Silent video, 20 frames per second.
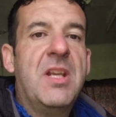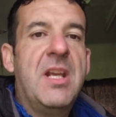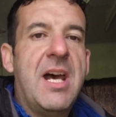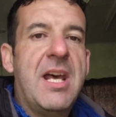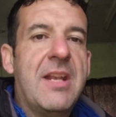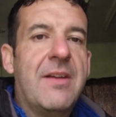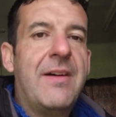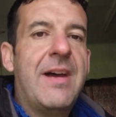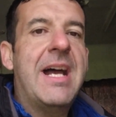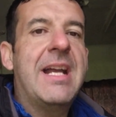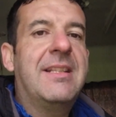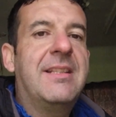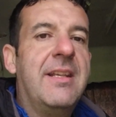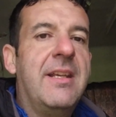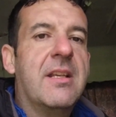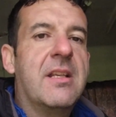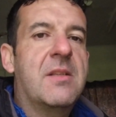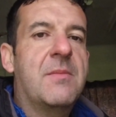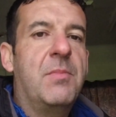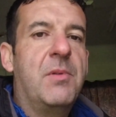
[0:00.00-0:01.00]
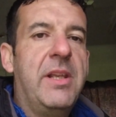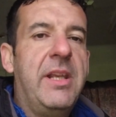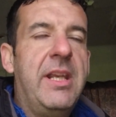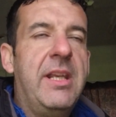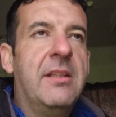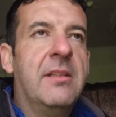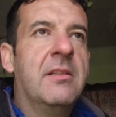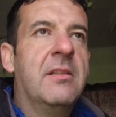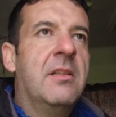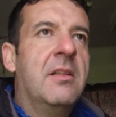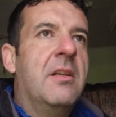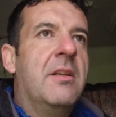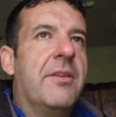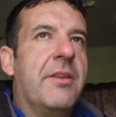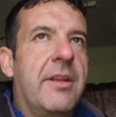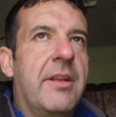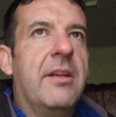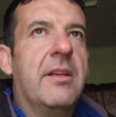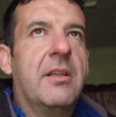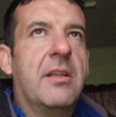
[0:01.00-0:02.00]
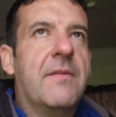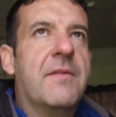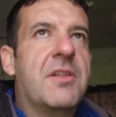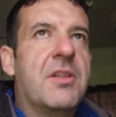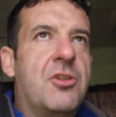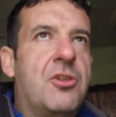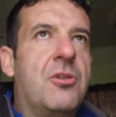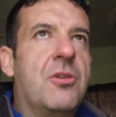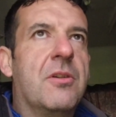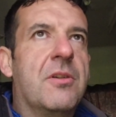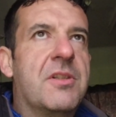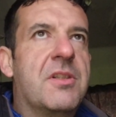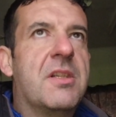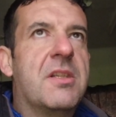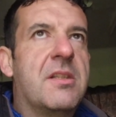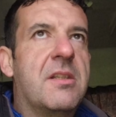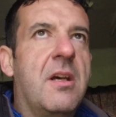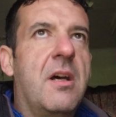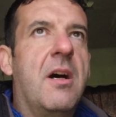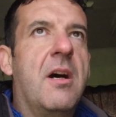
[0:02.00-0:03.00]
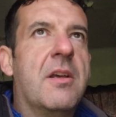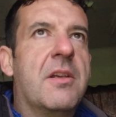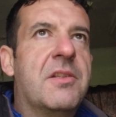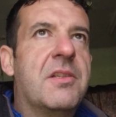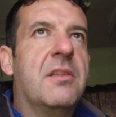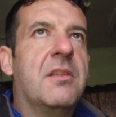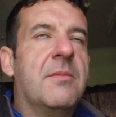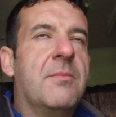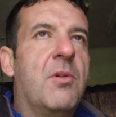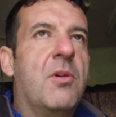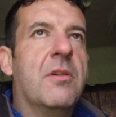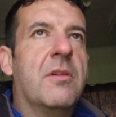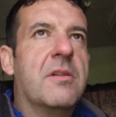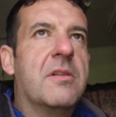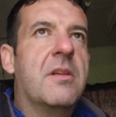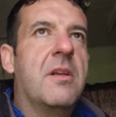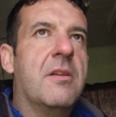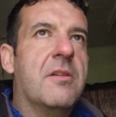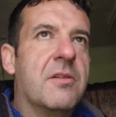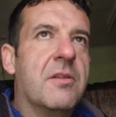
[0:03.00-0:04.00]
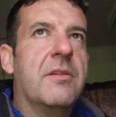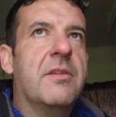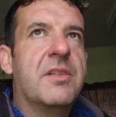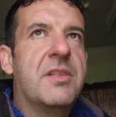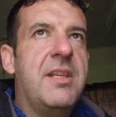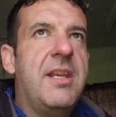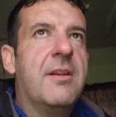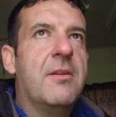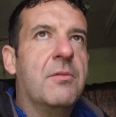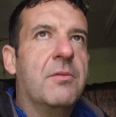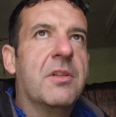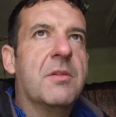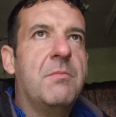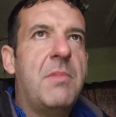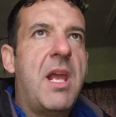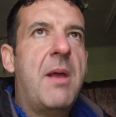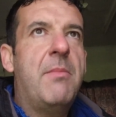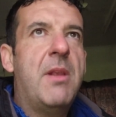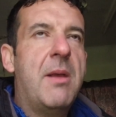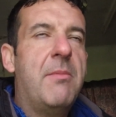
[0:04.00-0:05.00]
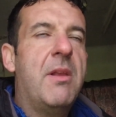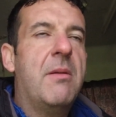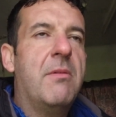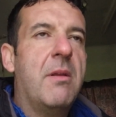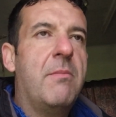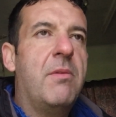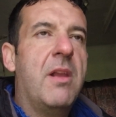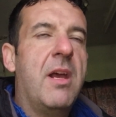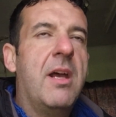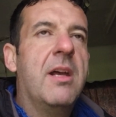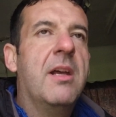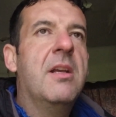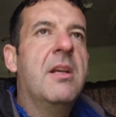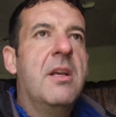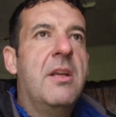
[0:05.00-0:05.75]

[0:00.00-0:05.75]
And I've had to explain that it gives assurances to us and to Borders Council, the stakeholders, blah, blah, blah, blah, blah,